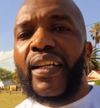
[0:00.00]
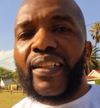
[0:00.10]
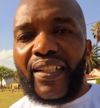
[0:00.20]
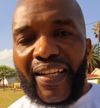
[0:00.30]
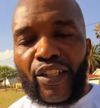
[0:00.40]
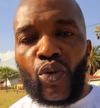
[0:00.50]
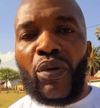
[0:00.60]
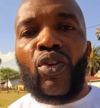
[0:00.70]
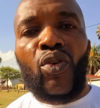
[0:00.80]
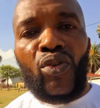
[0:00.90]
then it will
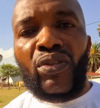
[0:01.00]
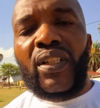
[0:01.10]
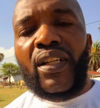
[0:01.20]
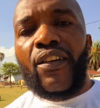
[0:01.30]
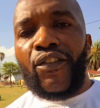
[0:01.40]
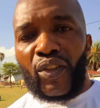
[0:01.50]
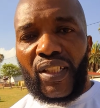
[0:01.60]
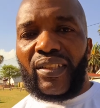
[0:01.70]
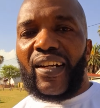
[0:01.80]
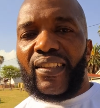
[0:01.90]
be good for
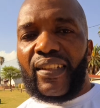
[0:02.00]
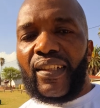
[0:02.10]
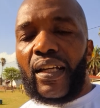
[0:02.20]
this country.